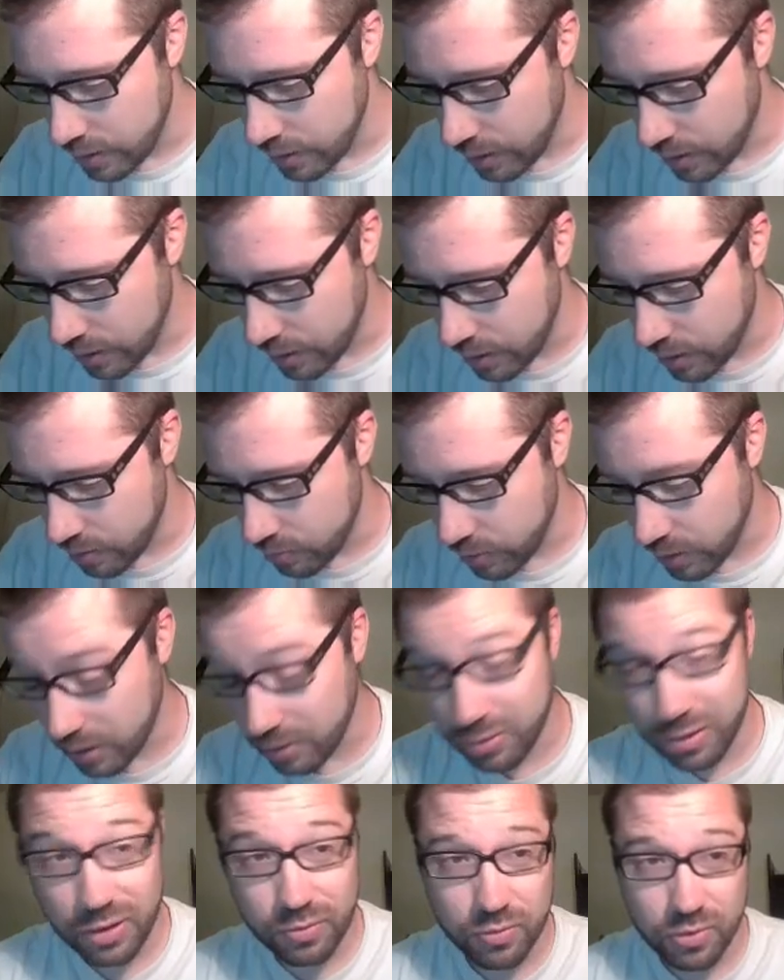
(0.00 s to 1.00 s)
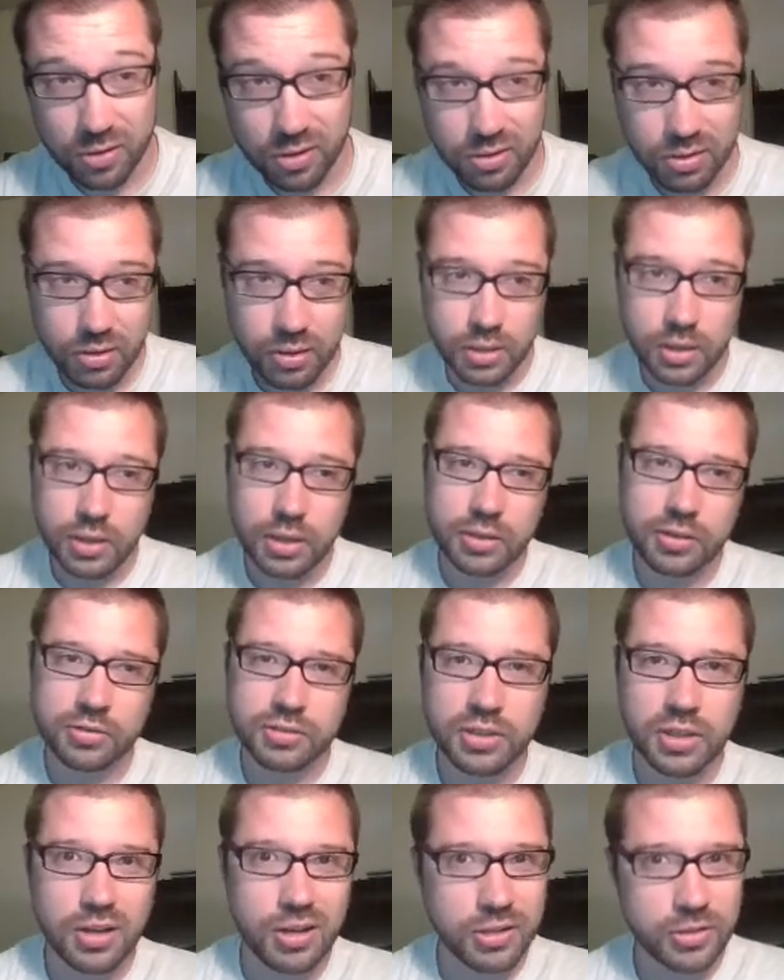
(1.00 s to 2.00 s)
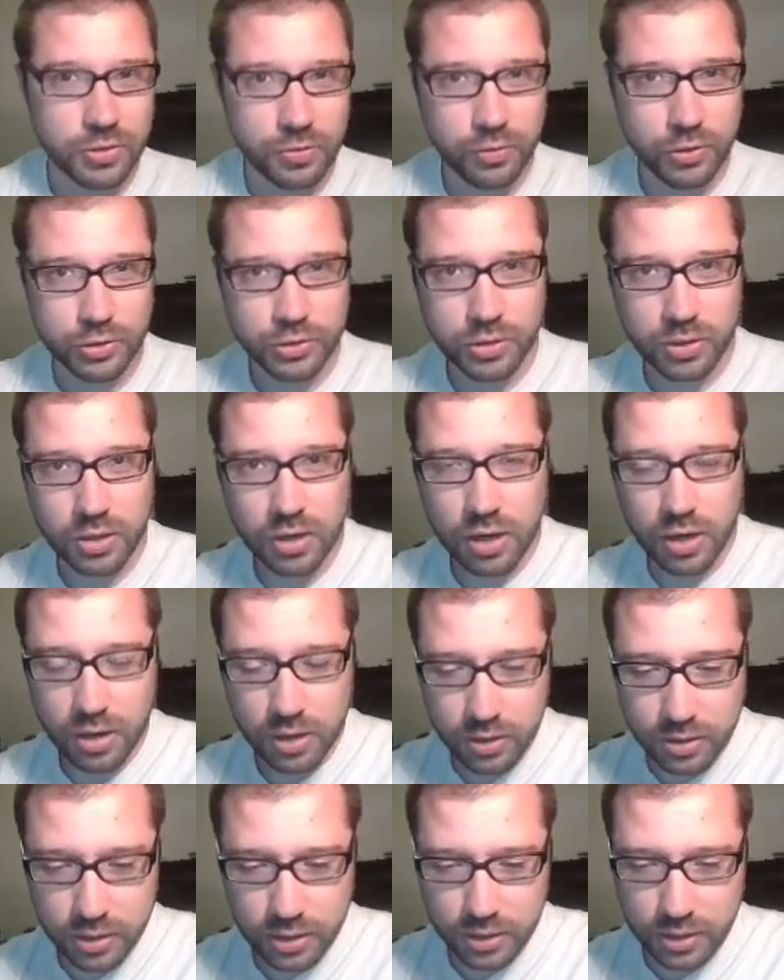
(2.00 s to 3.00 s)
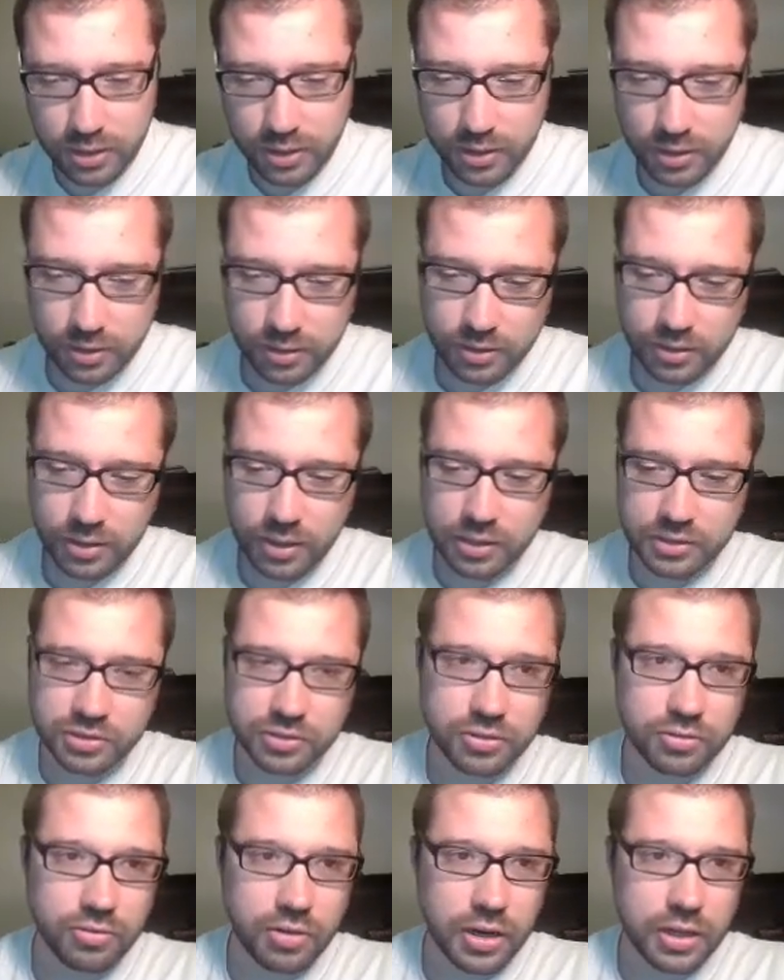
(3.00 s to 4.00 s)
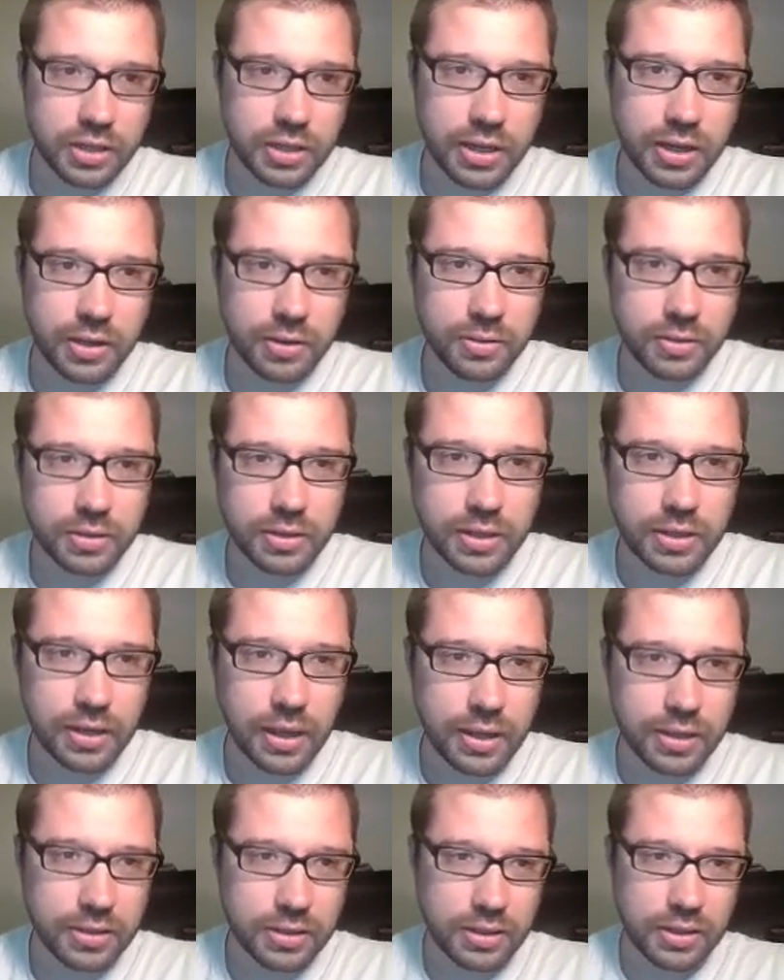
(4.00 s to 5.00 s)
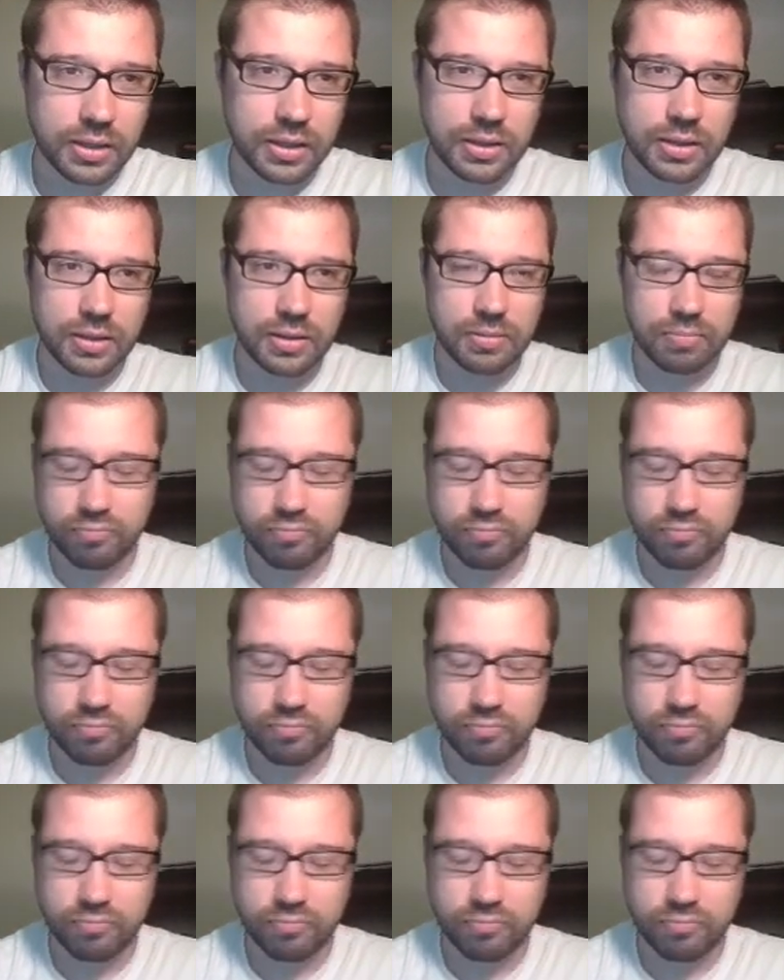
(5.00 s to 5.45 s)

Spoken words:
However, there's a controversial card in Custard right now that I think